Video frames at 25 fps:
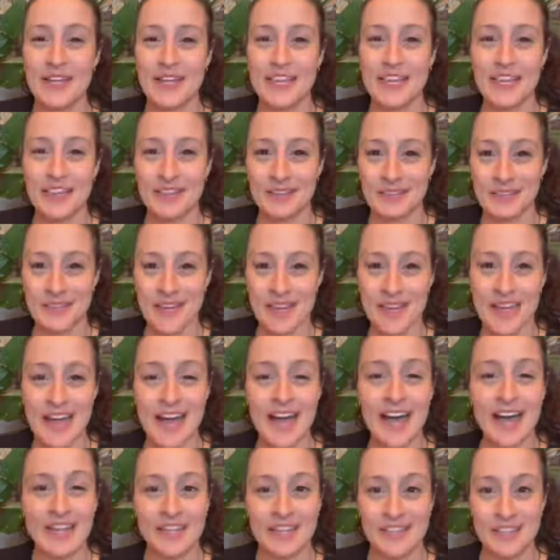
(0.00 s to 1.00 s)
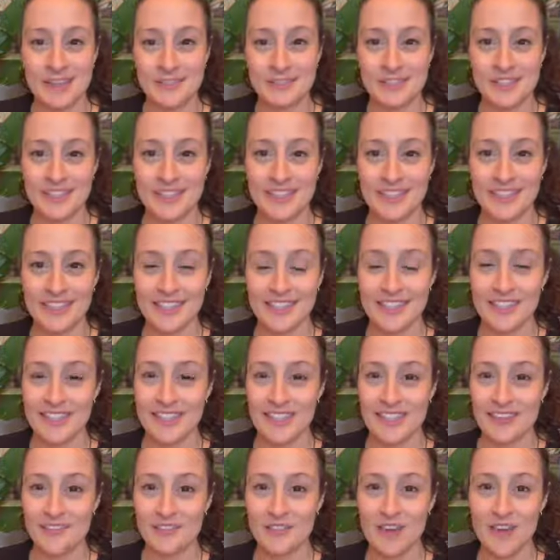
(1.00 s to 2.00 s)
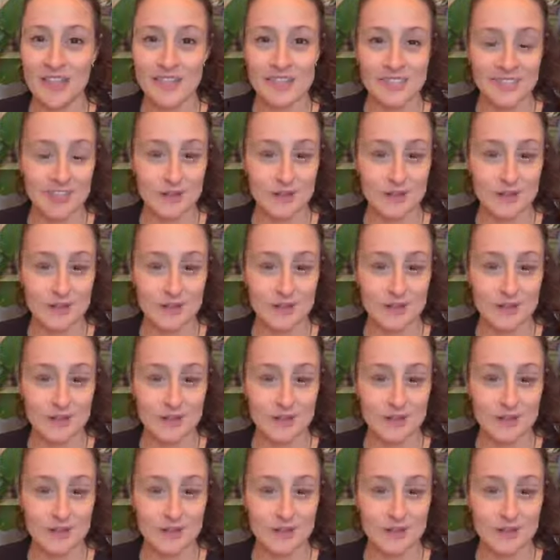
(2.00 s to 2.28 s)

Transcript: Either way, I'd love the advice,